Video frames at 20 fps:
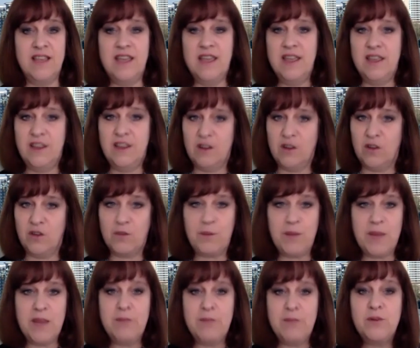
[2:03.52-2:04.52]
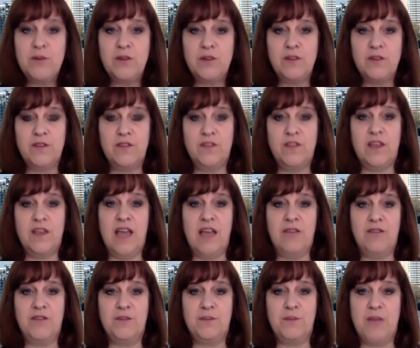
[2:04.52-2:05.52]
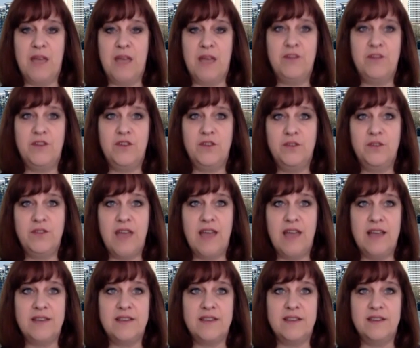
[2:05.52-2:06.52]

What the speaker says: you know, a lot of people that have to do that,